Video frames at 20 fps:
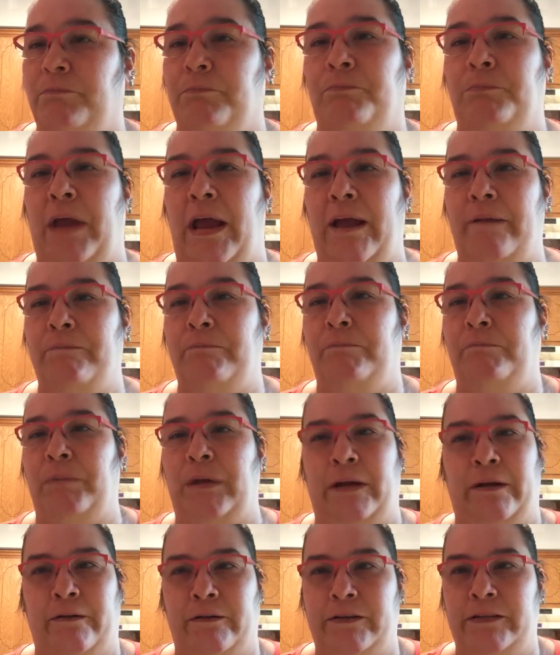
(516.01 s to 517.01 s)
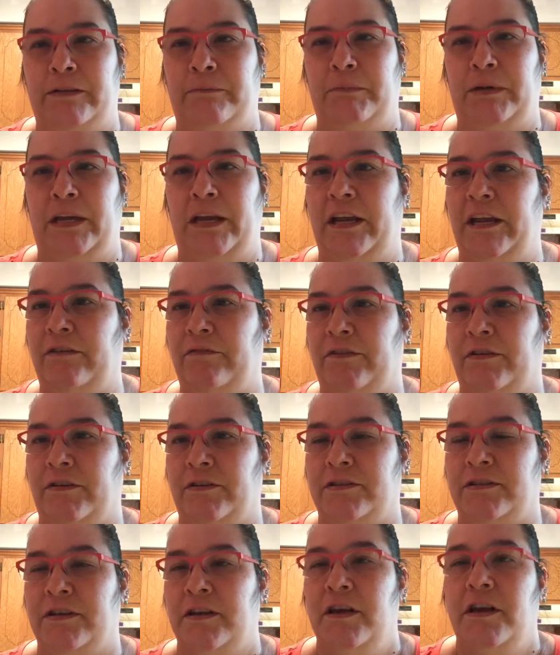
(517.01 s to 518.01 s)
bad parenting
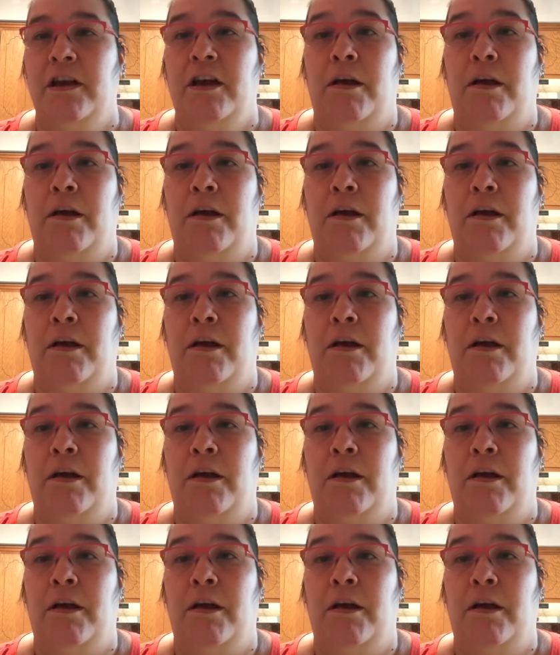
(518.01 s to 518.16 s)
behaviors?